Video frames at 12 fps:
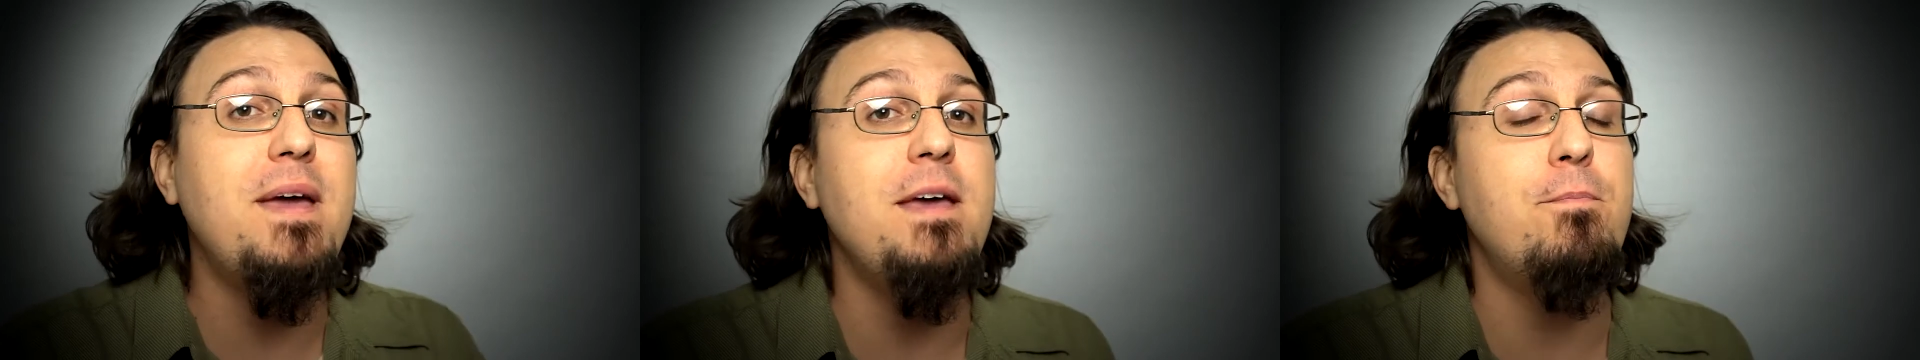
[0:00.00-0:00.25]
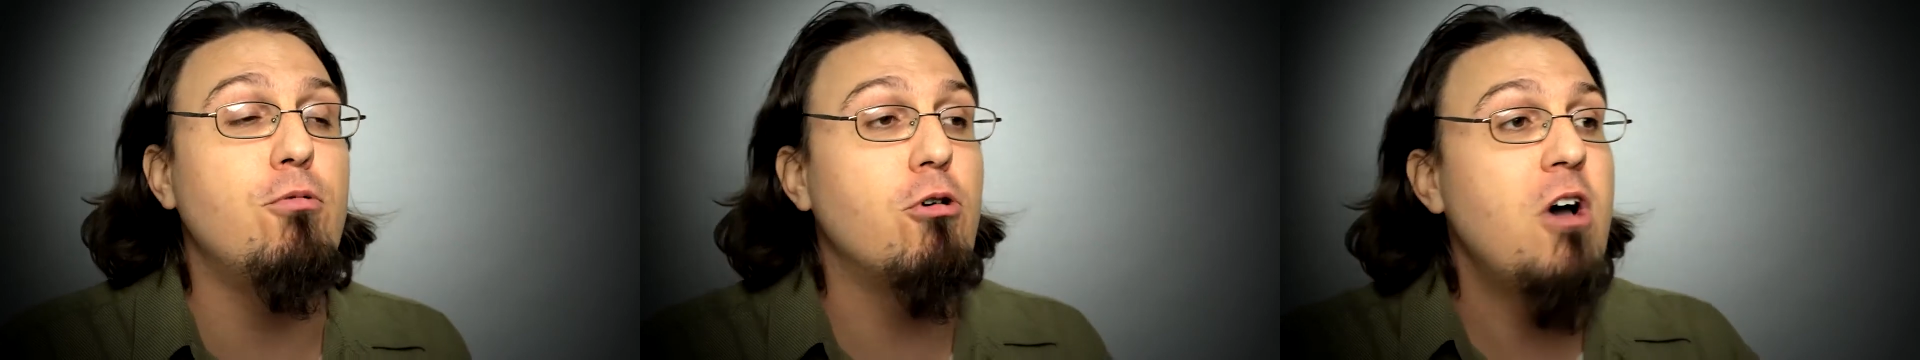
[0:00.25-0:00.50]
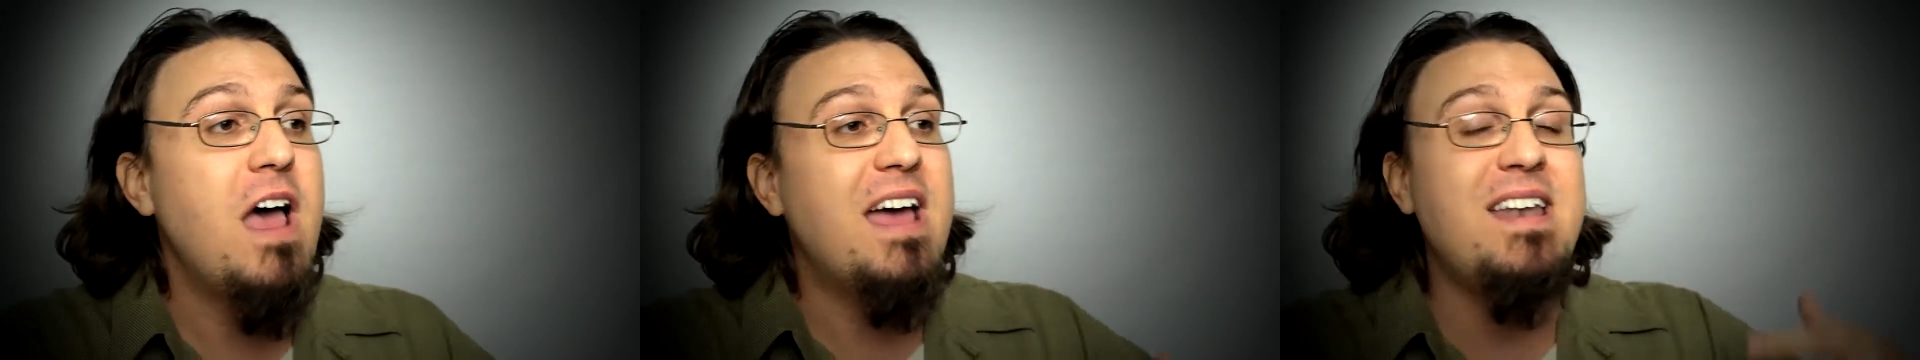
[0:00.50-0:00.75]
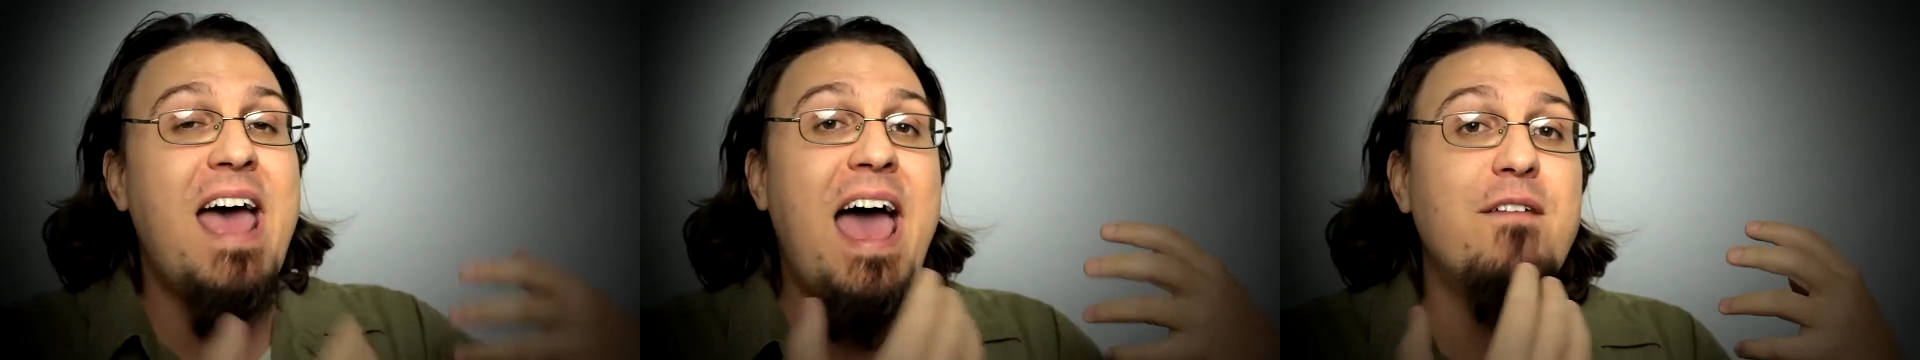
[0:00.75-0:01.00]
people
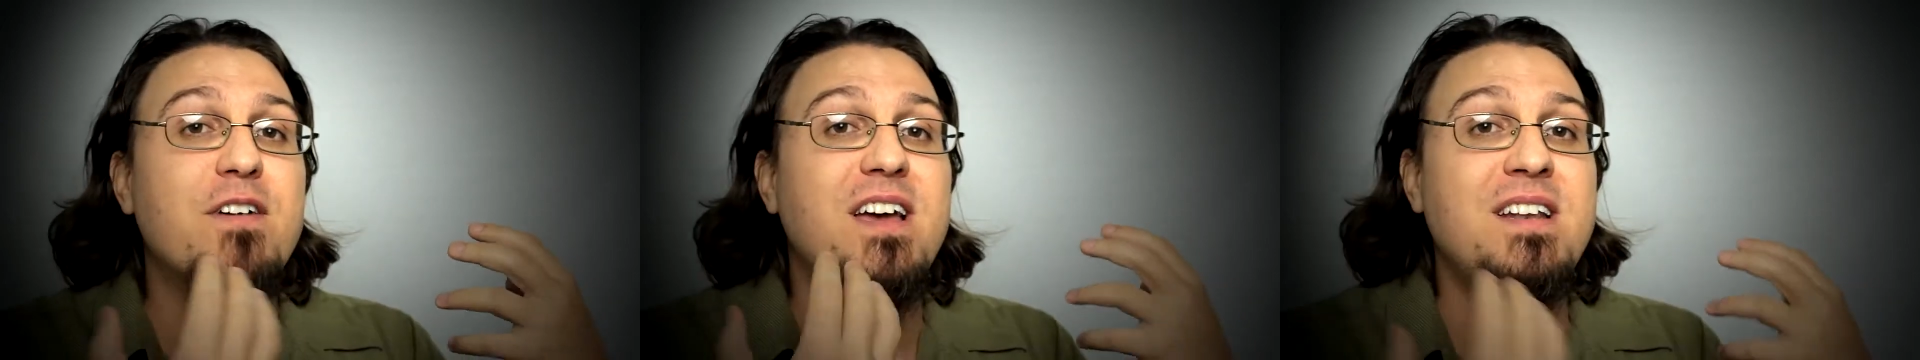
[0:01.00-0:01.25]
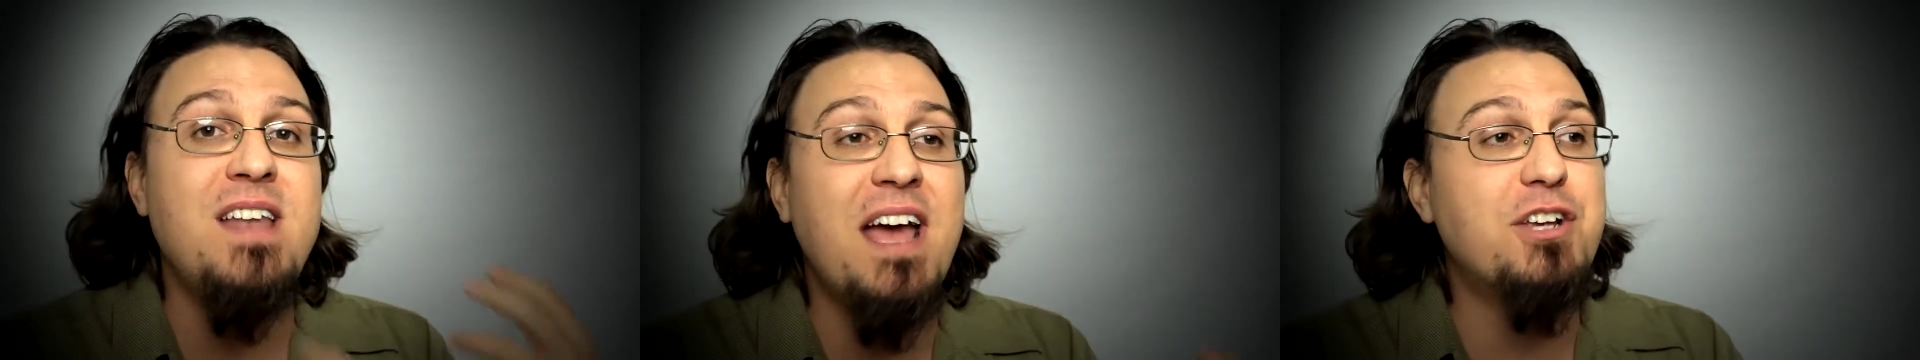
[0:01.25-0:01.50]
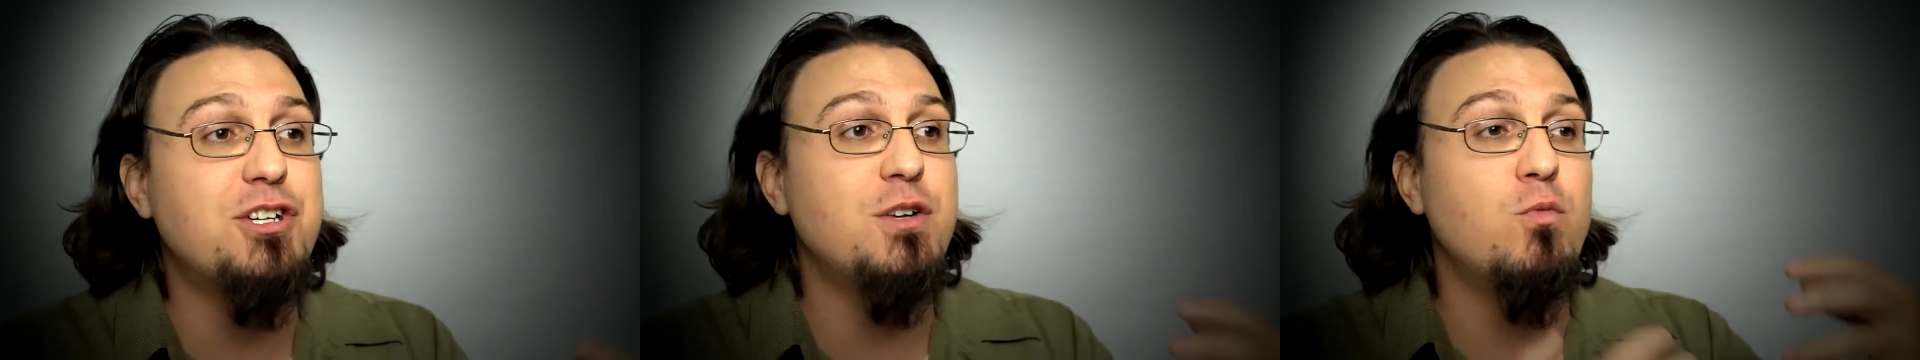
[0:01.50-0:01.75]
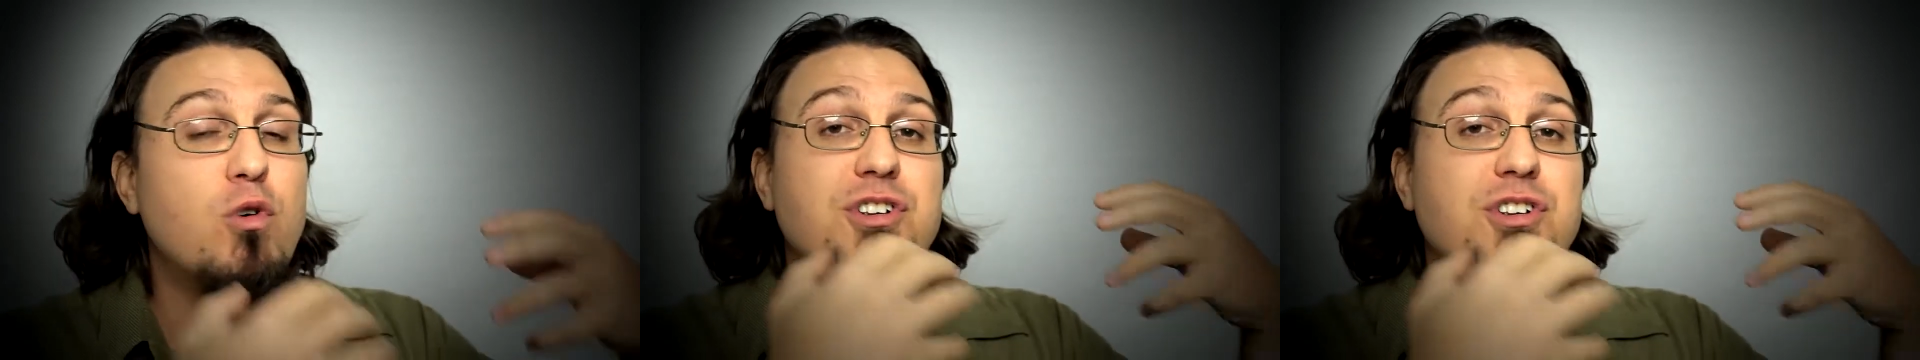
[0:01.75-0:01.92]
and have a connection where